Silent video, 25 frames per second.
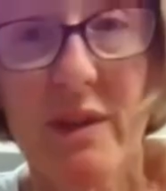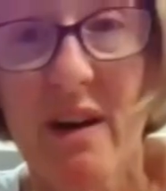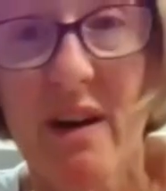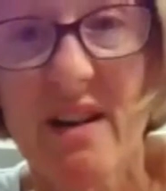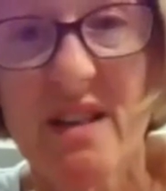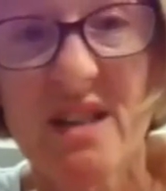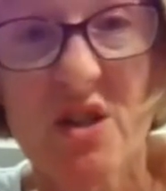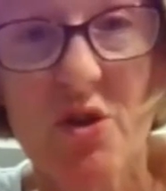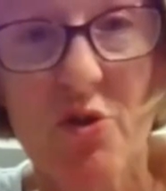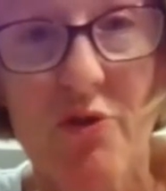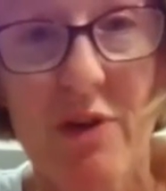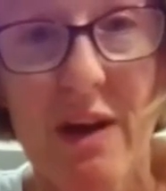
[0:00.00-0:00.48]
with
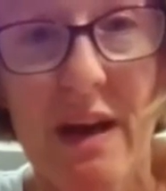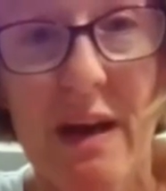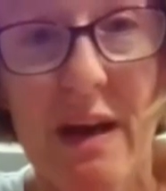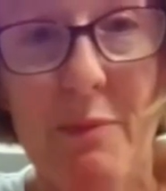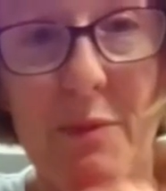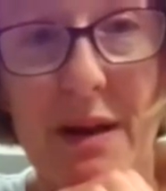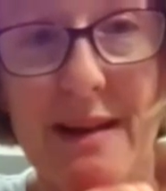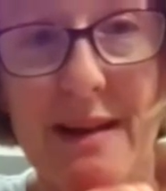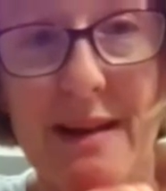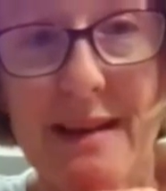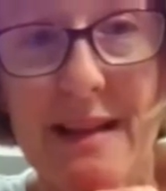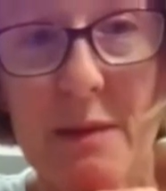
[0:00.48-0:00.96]
ice cream
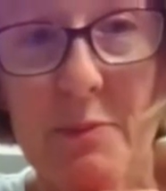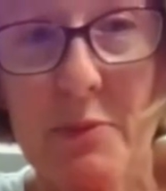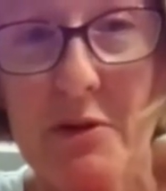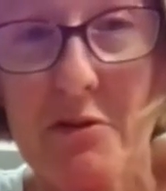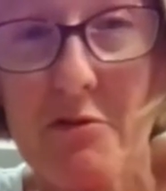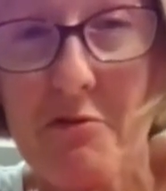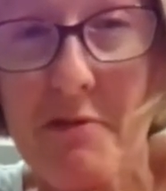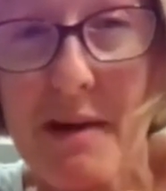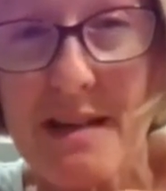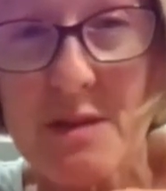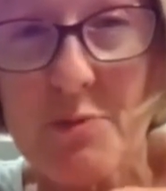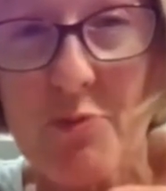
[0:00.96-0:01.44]
and a little bit
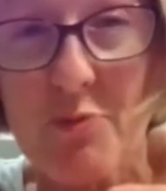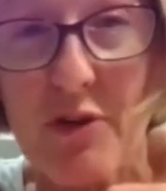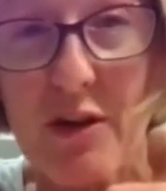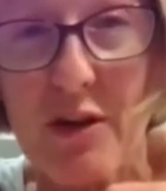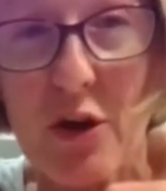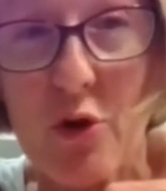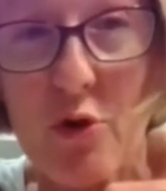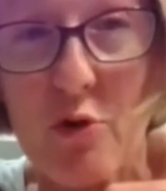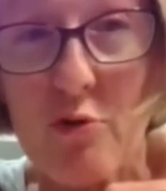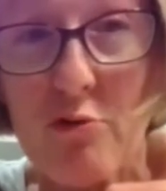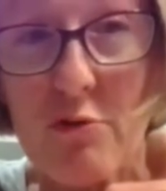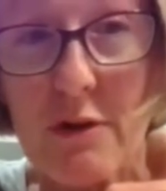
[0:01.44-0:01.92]
of raspberry
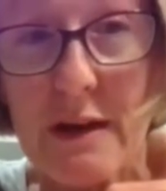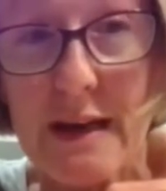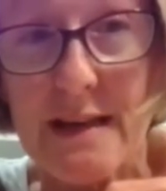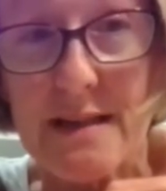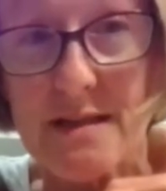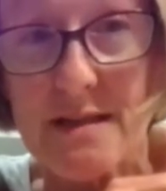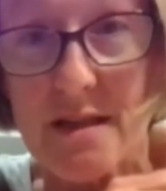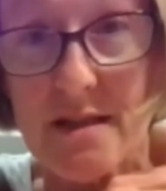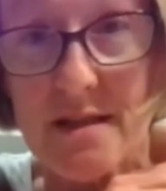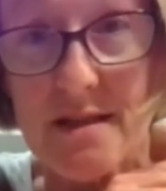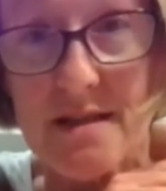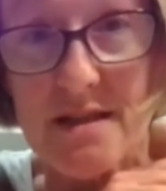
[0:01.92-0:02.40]
coulis
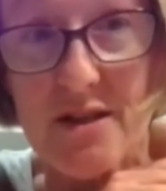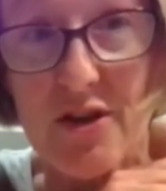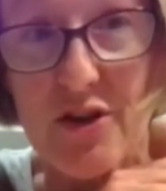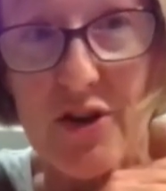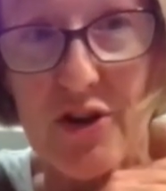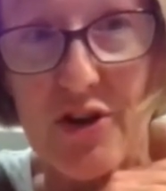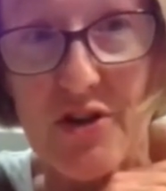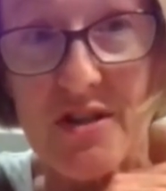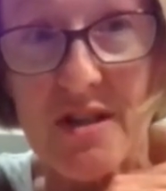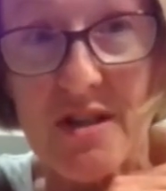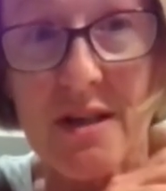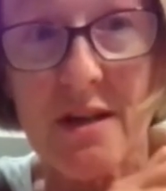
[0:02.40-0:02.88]
as a
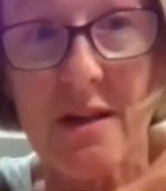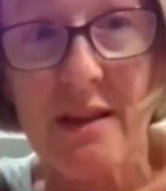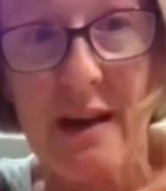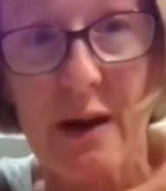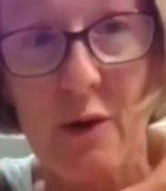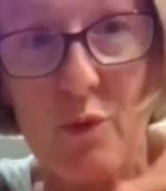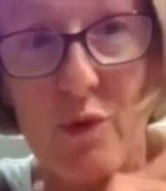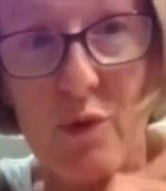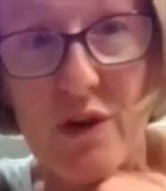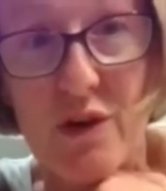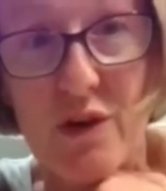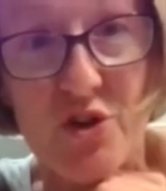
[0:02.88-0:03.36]
dessert.
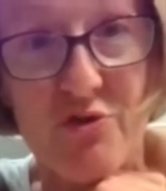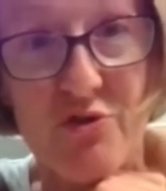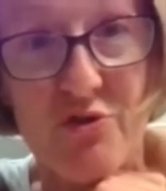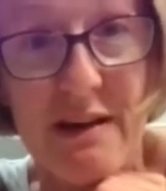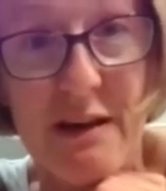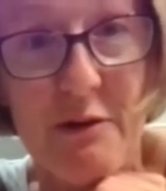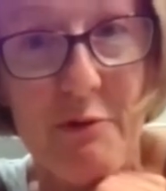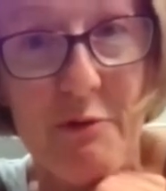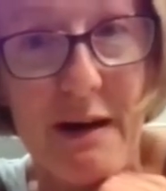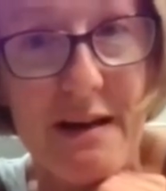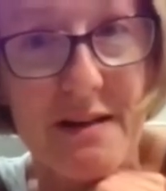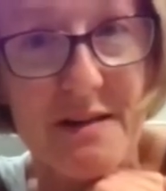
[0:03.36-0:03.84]
That works
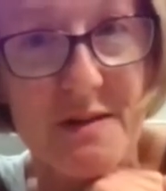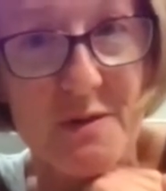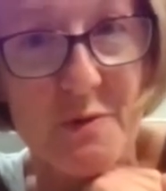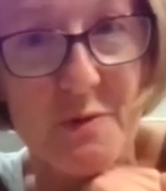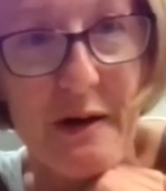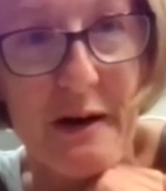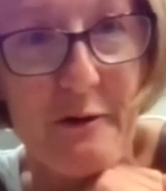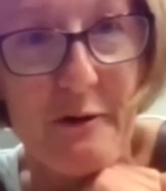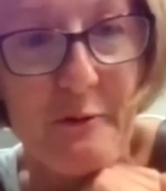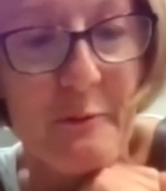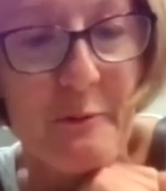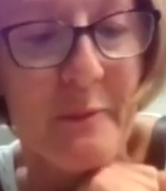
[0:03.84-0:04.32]
really well as
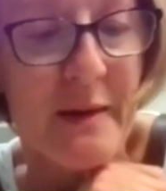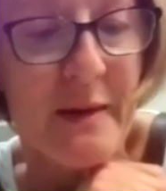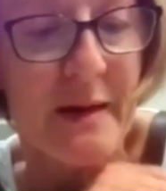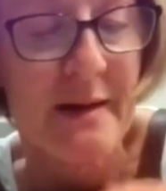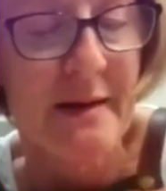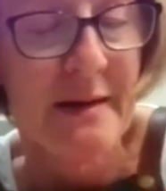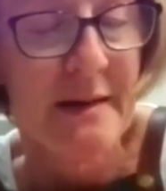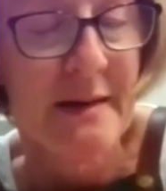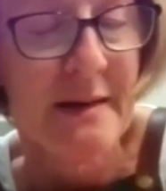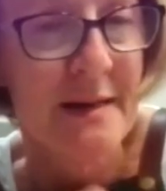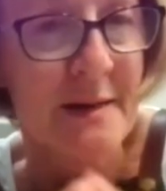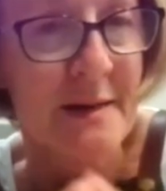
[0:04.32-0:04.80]
well.
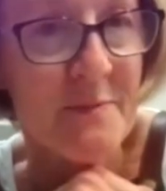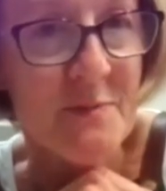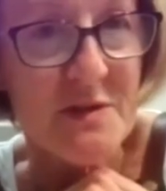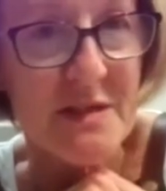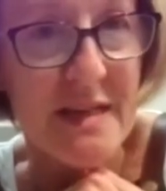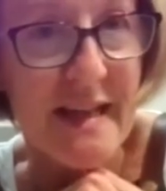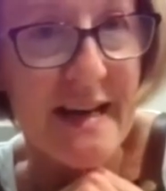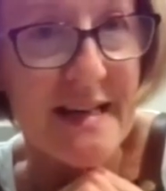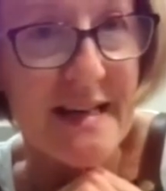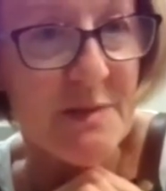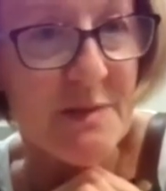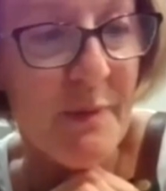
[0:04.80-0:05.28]

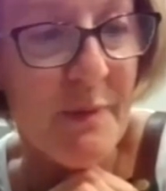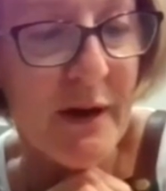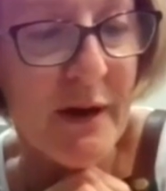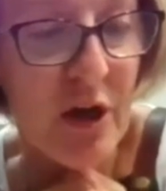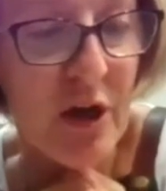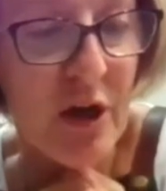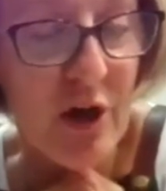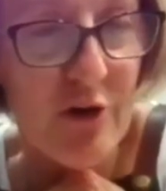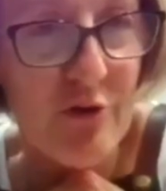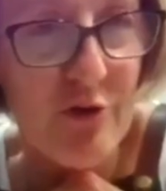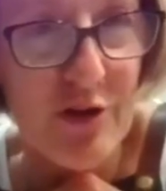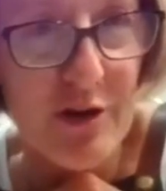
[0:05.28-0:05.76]
So that's my
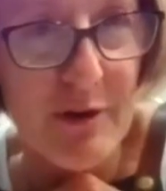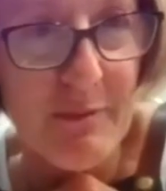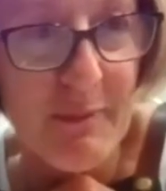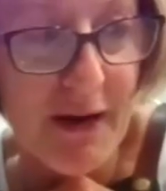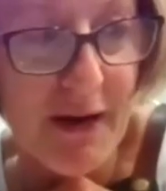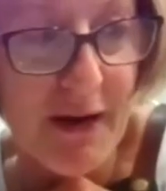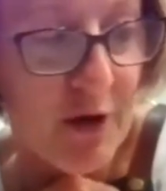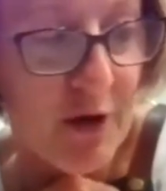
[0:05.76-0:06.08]
coconut